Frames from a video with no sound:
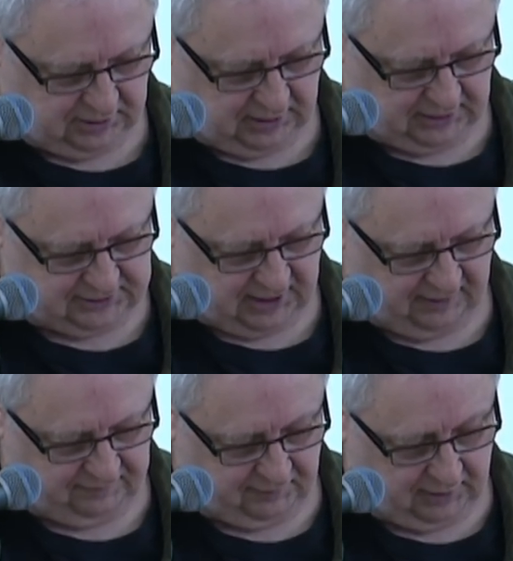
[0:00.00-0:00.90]
us
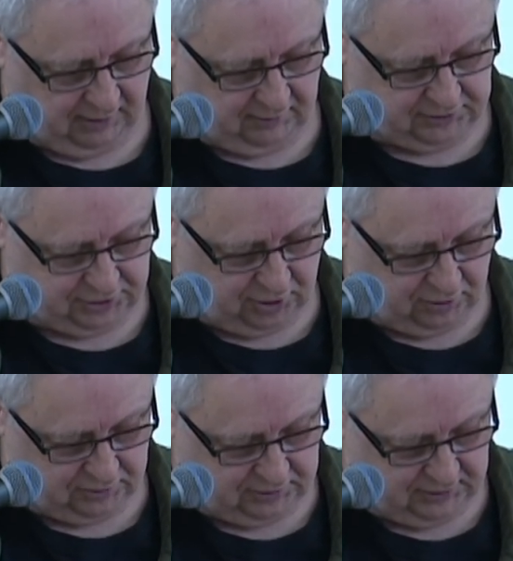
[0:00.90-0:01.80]
after our
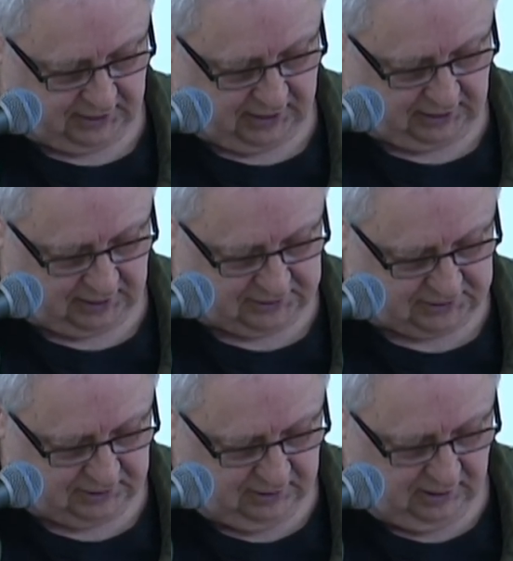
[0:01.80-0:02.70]
show to thank us